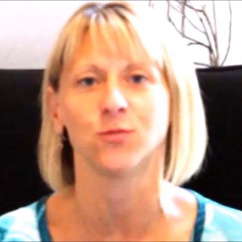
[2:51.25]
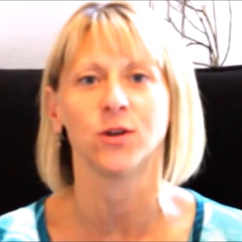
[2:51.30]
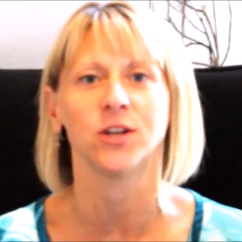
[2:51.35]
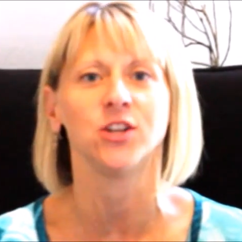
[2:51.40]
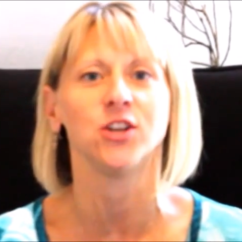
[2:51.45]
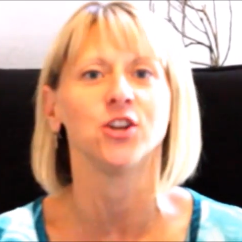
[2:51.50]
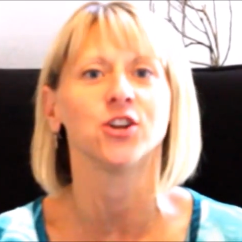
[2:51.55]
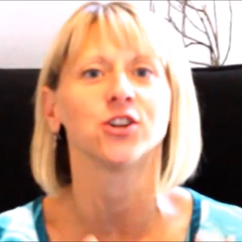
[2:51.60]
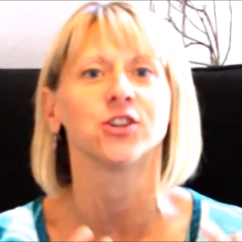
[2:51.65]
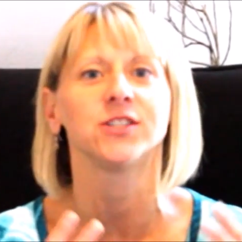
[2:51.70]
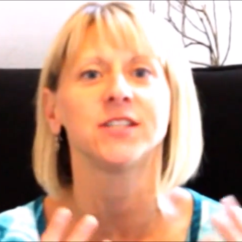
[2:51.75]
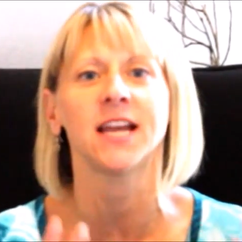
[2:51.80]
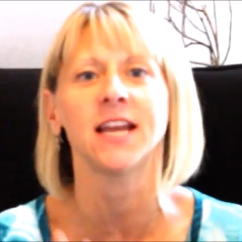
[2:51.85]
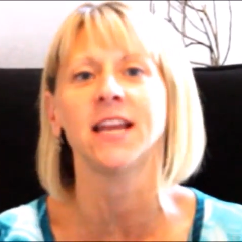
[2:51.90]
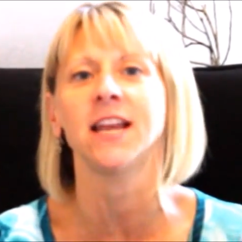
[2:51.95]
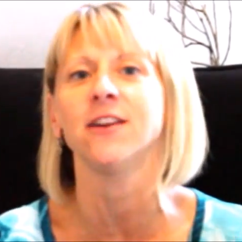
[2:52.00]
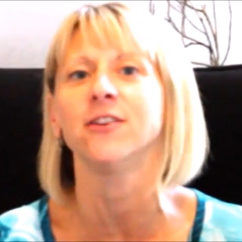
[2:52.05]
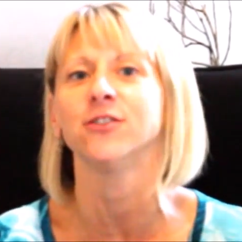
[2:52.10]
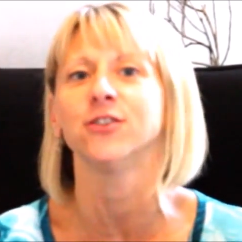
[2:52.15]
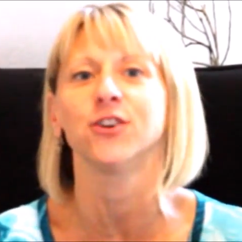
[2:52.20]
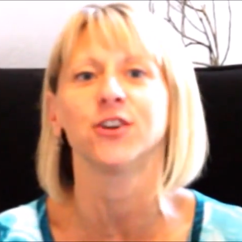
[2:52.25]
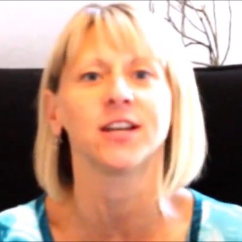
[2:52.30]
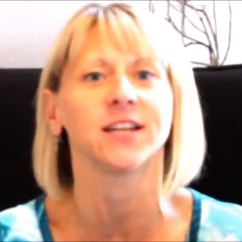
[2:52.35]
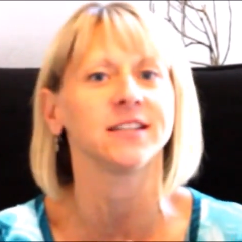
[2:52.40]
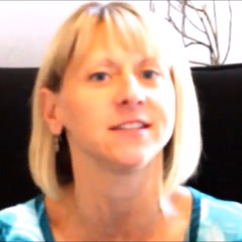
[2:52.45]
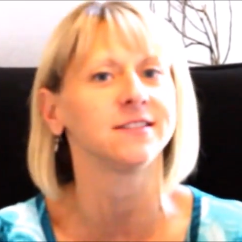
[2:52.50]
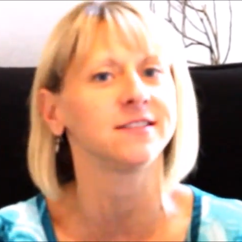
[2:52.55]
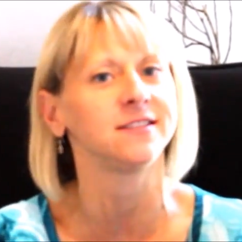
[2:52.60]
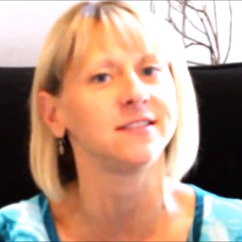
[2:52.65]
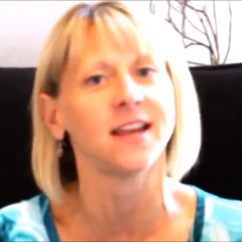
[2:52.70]
When you're taking a look
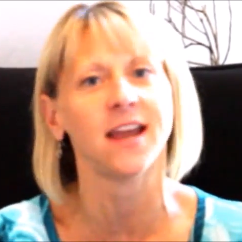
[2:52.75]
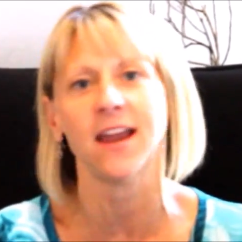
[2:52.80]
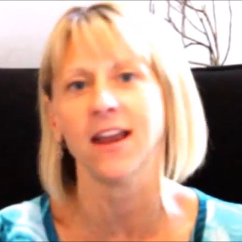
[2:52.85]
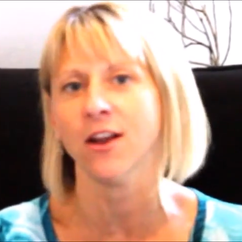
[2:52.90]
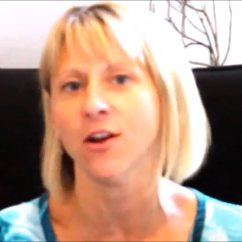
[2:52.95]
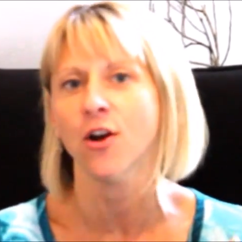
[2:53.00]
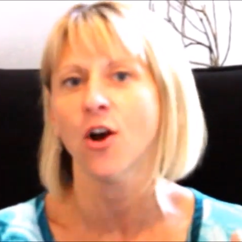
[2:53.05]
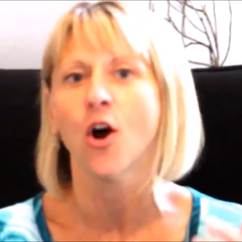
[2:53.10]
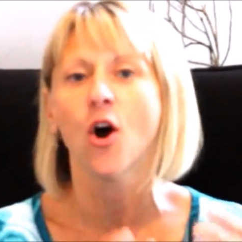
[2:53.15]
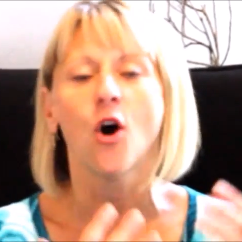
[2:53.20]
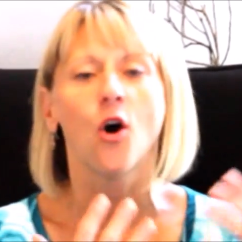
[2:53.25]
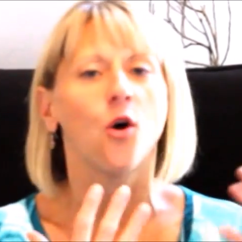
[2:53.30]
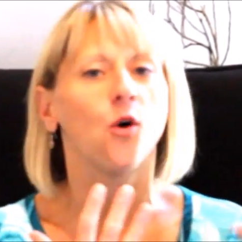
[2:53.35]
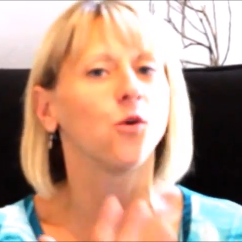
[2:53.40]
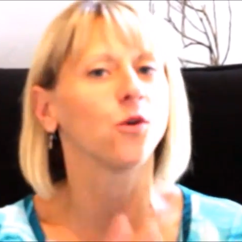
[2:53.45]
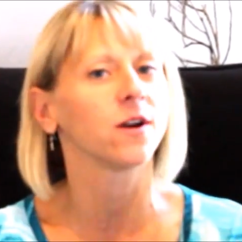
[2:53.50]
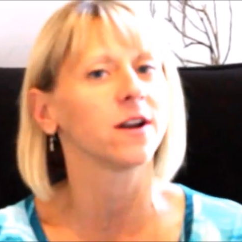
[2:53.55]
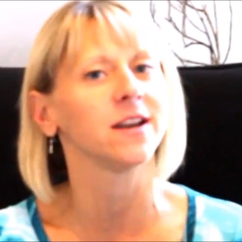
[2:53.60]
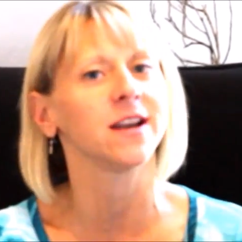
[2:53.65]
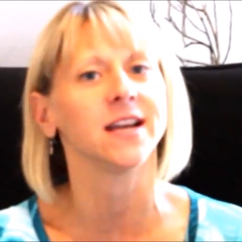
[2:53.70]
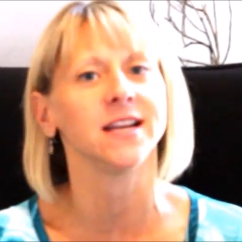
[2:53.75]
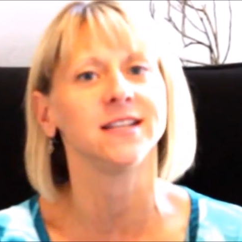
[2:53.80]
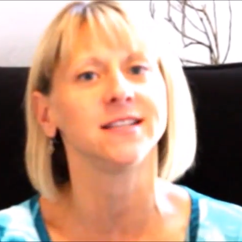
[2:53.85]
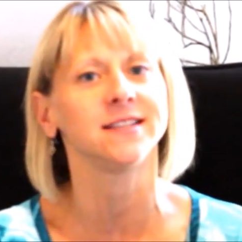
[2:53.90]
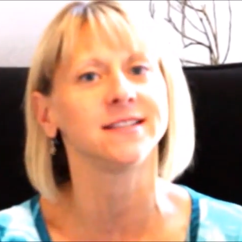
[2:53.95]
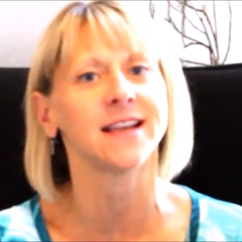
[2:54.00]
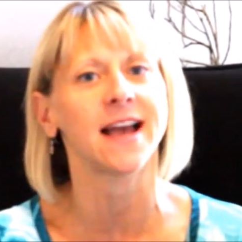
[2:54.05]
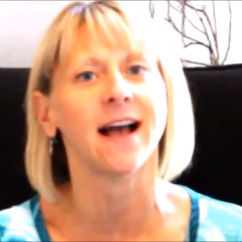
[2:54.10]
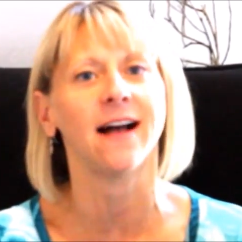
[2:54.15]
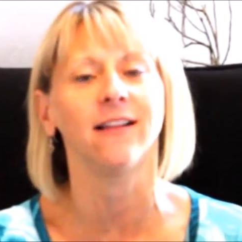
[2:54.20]
at a steak or a nice
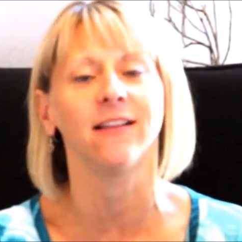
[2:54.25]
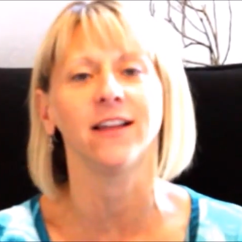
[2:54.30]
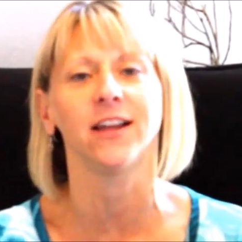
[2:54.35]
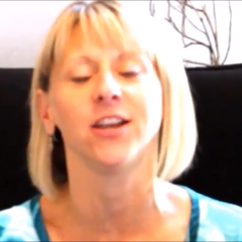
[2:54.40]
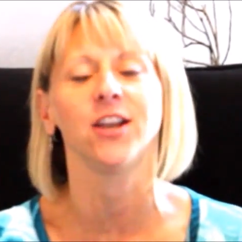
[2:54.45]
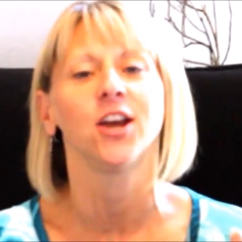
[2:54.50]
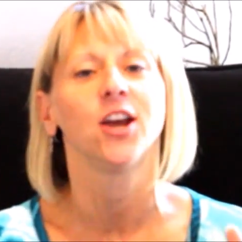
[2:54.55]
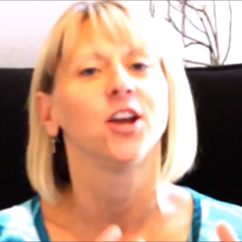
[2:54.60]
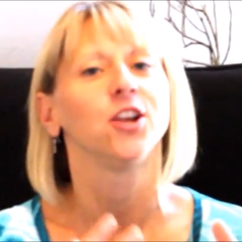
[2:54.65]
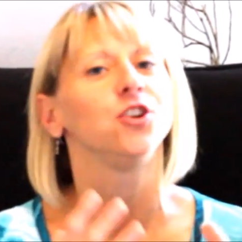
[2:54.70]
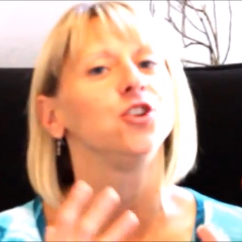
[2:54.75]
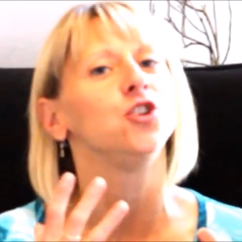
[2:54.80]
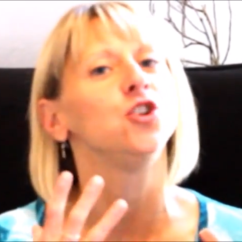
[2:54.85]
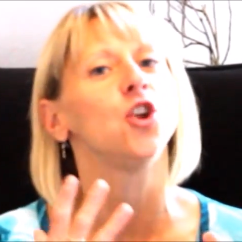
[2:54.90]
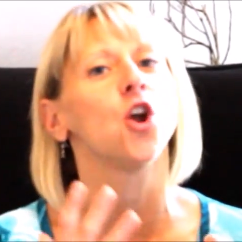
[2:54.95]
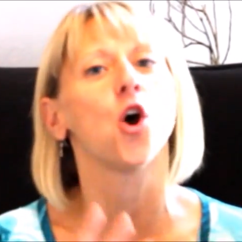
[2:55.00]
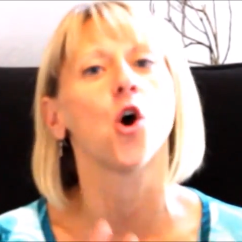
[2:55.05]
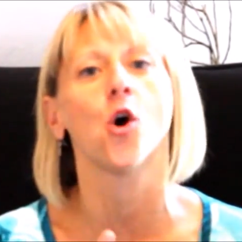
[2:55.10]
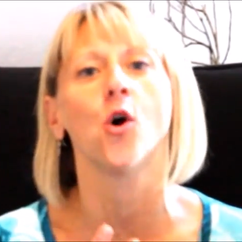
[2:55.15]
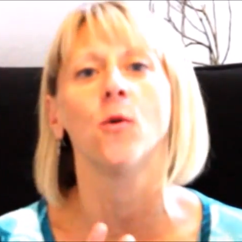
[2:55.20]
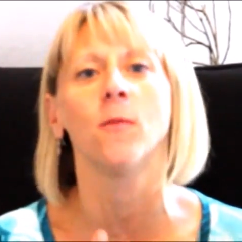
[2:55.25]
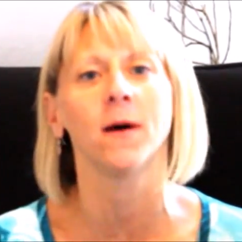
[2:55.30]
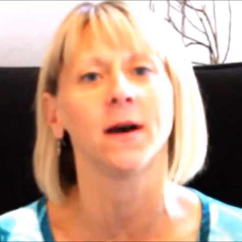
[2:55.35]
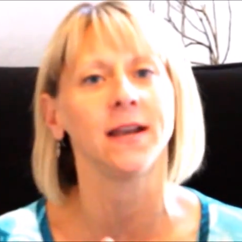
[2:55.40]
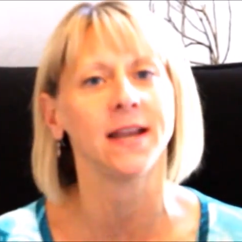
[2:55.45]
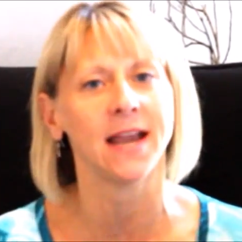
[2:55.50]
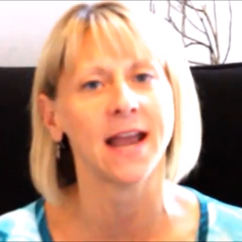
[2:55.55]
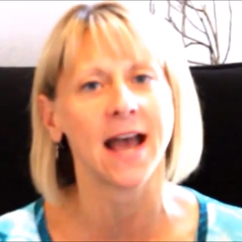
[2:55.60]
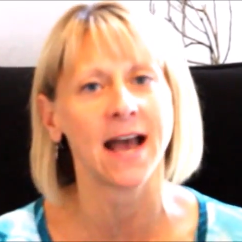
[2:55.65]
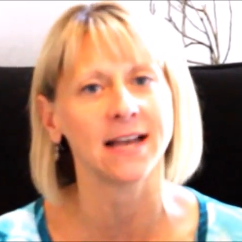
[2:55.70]
salad,
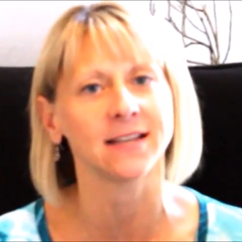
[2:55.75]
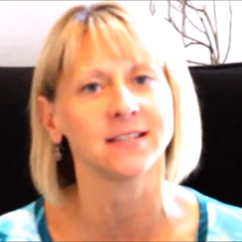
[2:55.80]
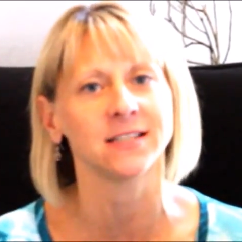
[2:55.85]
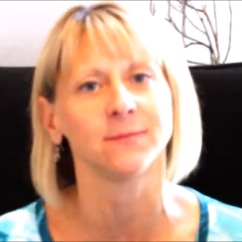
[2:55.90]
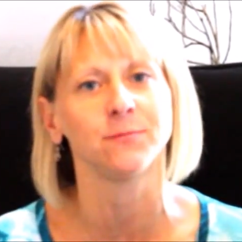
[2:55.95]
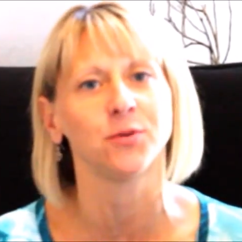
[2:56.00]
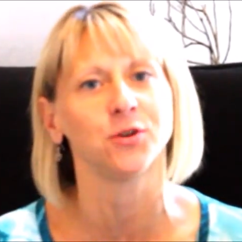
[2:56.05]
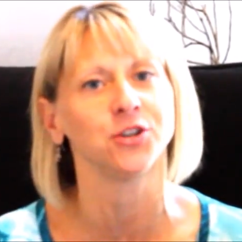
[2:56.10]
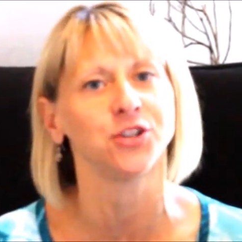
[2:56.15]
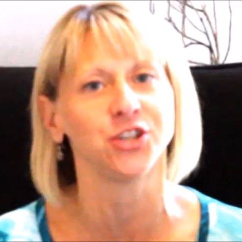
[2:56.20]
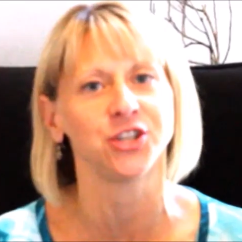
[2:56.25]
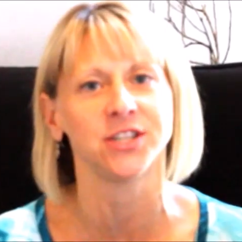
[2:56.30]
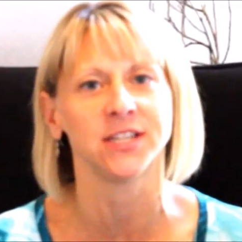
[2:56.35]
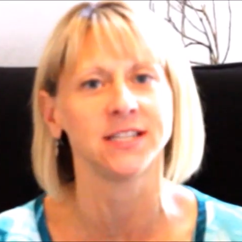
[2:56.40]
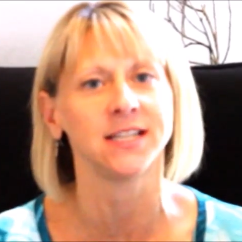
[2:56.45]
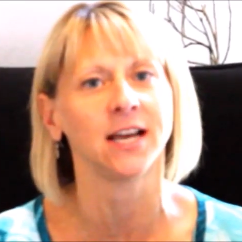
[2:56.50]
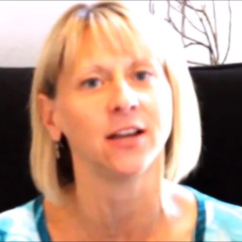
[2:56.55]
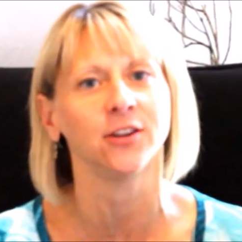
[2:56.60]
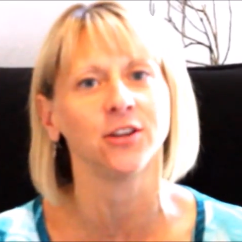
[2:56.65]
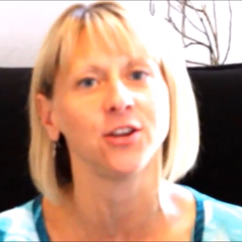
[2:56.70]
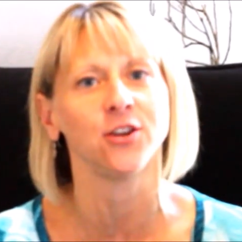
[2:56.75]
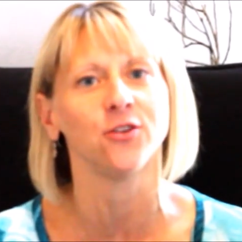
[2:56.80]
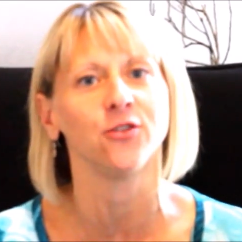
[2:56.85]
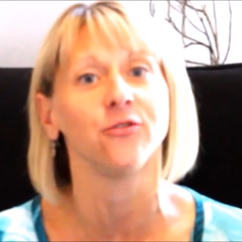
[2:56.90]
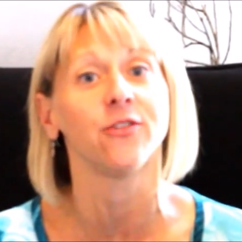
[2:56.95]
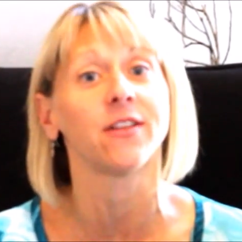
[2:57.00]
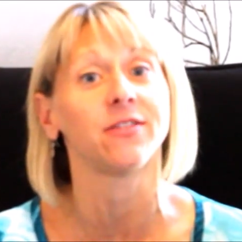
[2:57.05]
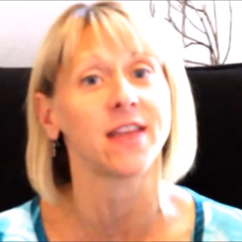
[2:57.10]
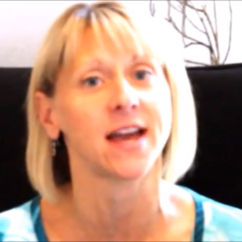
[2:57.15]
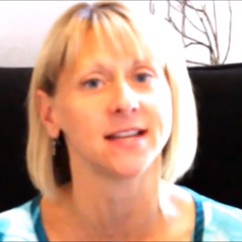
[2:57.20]
nobody has to push to tell
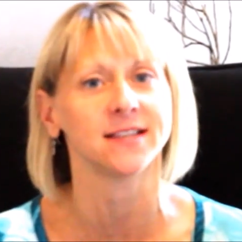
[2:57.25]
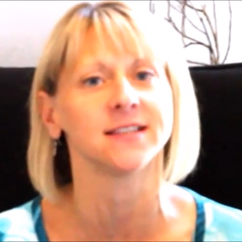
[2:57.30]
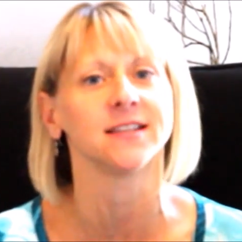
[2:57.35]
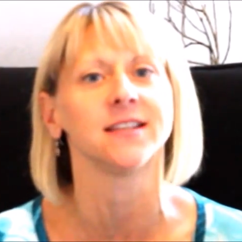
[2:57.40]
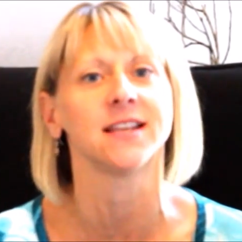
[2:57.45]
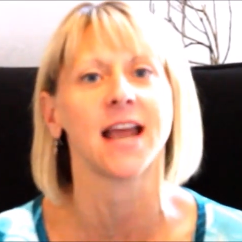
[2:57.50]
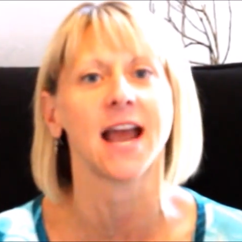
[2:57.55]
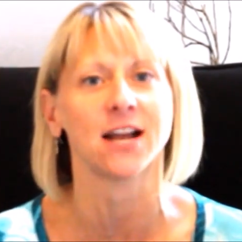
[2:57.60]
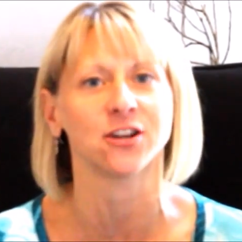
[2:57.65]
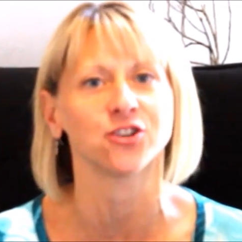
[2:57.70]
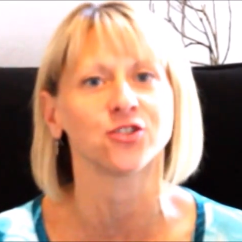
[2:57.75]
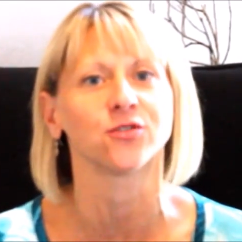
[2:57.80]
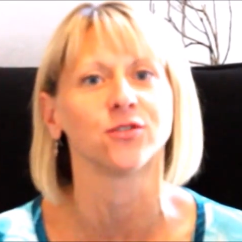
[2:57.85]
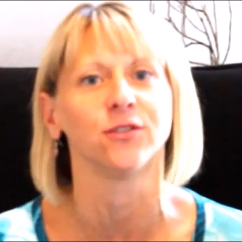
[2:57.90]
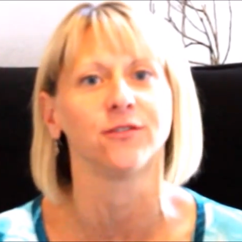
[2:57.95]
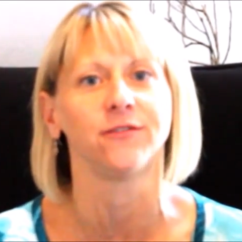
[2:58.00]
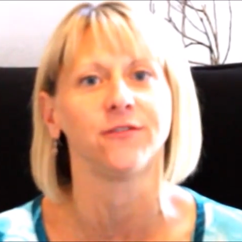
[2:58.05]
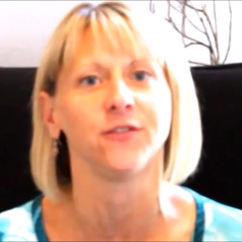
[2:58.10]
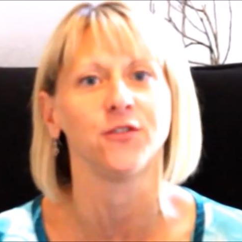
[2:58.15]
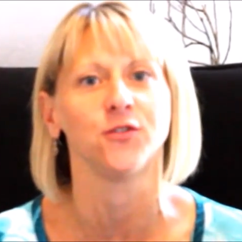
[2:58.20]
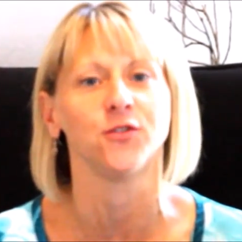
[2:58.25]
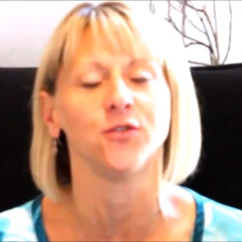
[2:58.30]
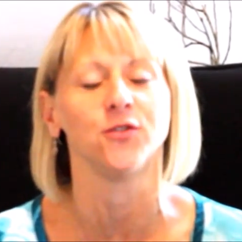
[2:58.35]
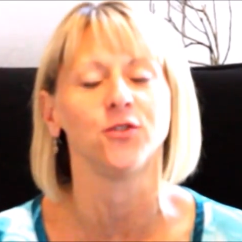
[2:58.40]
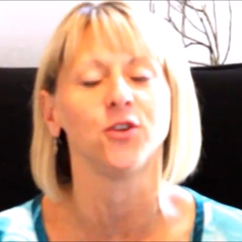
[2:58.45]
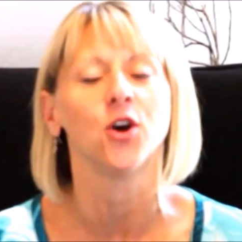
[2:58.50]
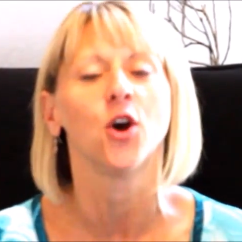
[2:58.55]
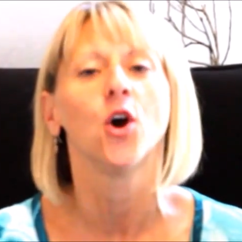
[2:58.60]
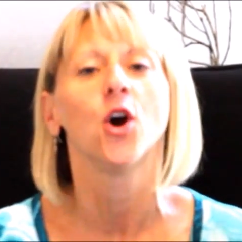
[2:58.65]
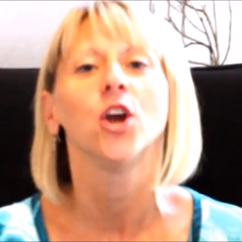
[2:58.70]
you that that's a natural
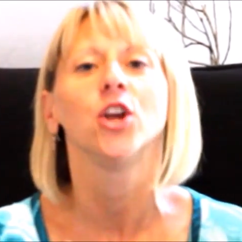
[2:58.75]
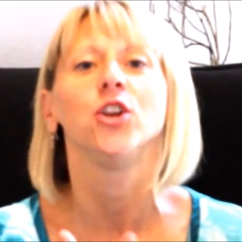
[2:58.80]
food.